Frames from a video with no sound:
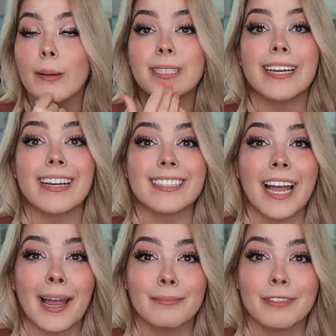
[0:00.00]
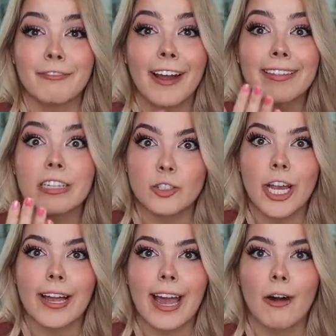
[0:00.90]
I'm taking time to finally
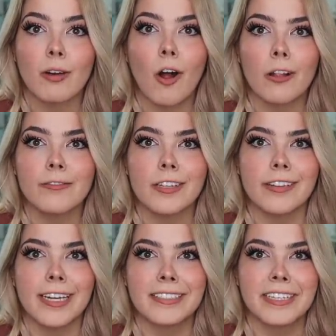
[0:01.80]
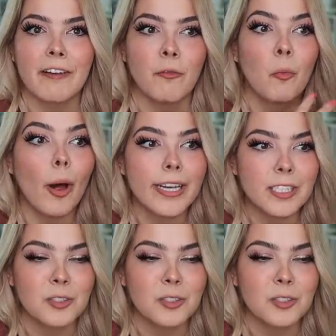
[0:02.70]
check out all of the things I've wanted